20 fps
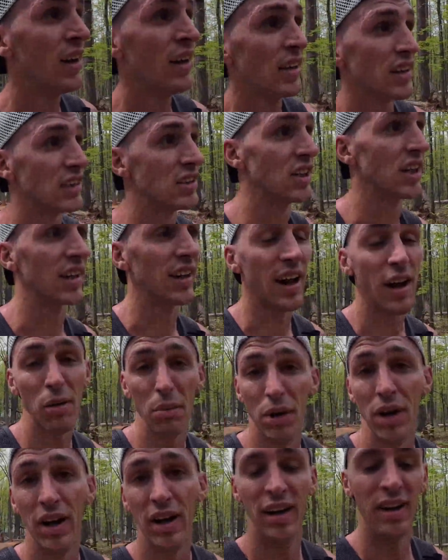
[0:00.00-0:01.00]
to check out,
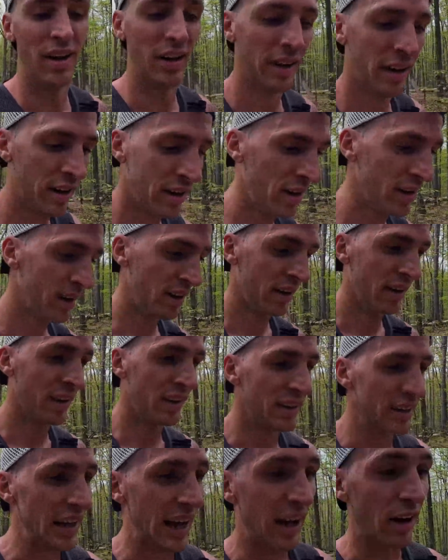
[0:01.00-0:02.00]
but
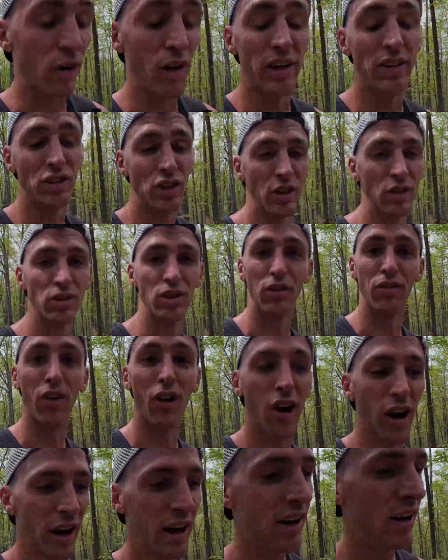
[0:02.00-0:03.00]
yeah, great trail so
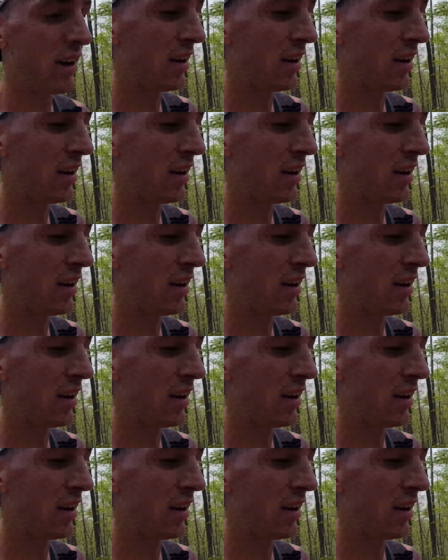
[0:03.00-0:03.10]
far.